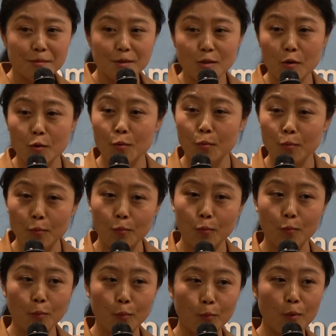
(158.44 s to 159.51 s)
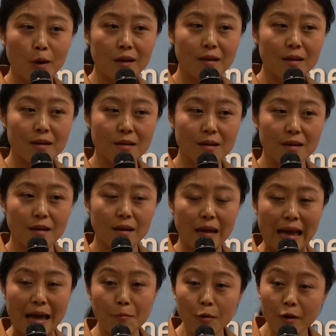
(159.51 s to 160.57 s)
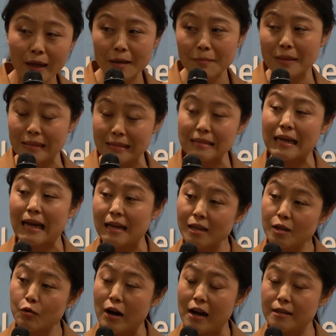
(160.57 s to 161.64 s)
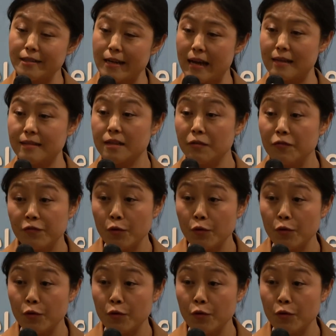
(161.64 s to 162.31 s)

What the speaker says: So when Hamilton is categorized as a